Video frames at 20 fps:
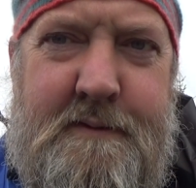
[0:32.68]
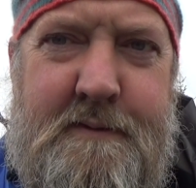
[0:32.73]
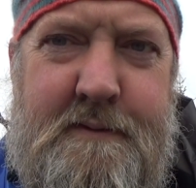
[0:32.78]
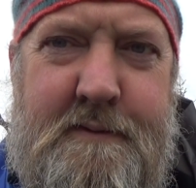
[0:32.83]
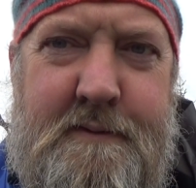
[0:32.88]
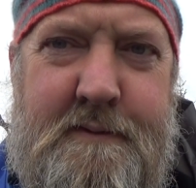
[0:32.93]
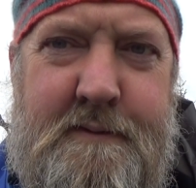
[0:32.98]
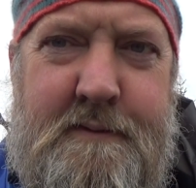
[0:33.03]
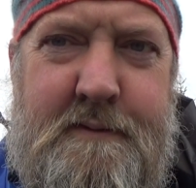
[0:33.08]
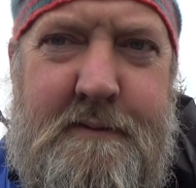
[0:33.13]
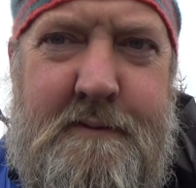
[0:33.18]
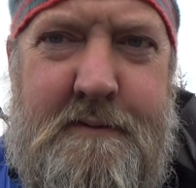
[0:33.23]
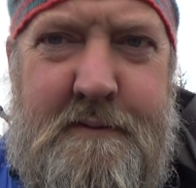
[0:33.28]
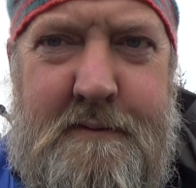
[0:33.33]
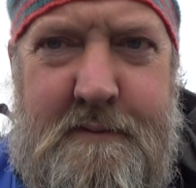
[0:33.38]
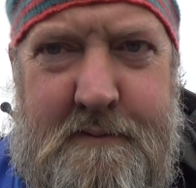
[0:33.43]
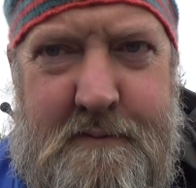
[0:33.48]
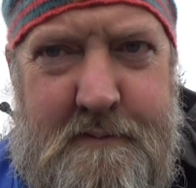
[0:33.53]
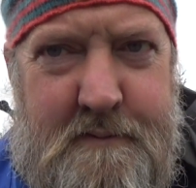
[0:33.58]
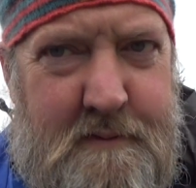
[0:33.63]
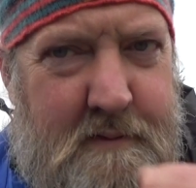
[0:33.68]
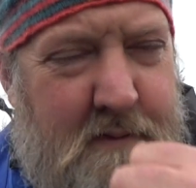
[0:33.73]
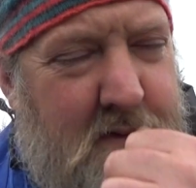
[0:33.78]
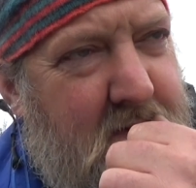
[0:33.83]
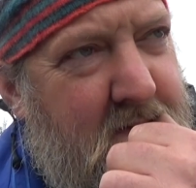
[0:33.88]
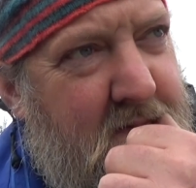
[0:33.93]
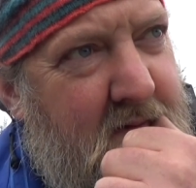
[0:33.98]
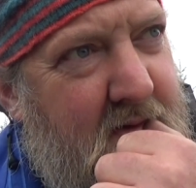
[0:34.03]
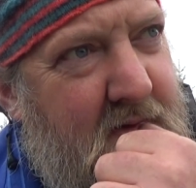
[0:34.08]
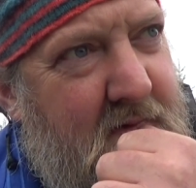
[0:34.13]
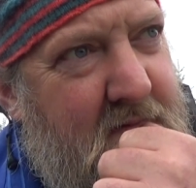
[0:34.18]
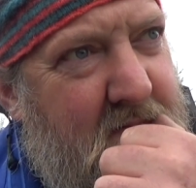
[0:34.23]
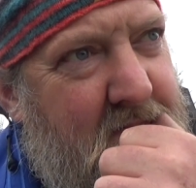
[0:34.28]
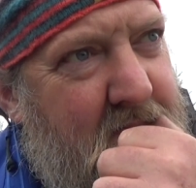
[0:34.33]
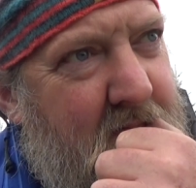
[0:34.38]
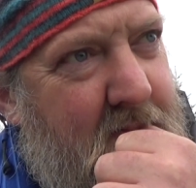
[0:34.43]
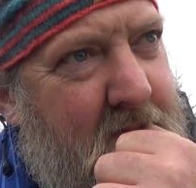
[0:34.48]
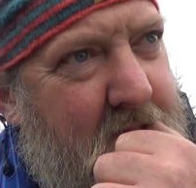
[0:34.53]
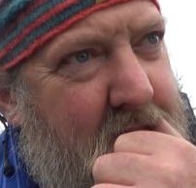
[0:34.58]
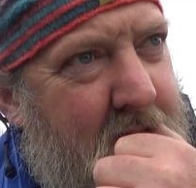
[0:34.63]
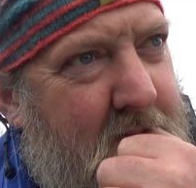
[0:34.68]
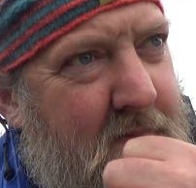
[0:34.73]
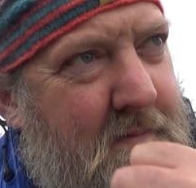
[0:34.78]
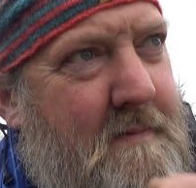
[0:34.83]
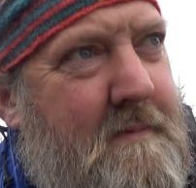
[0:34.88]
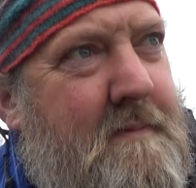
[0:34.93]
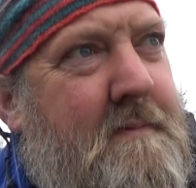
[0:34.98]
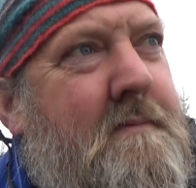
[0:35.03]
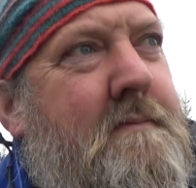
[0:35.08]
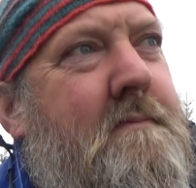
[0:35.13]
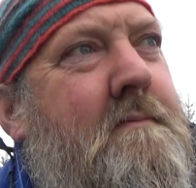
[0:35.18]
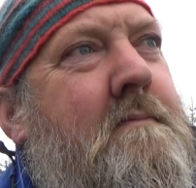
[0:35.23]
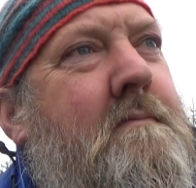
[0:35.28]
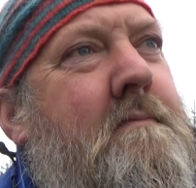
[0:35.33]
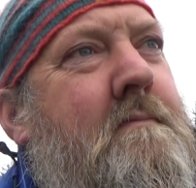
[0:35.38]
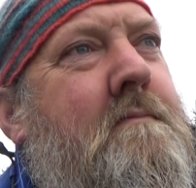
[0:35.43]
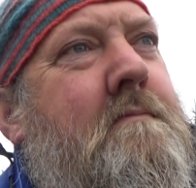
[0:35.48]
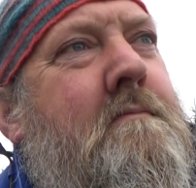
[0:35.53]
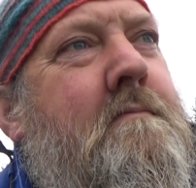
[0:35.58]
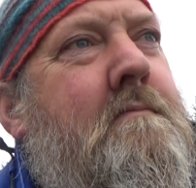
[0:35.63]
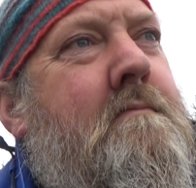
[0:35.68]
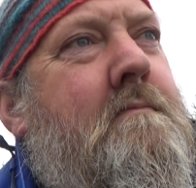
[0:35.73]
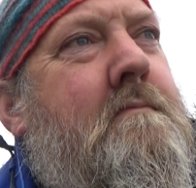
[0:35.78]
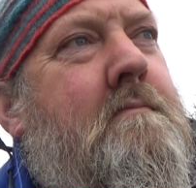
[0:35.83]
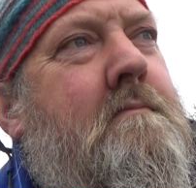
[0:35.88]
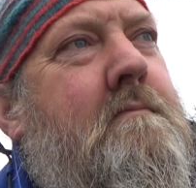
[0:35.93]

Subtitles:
[no speech]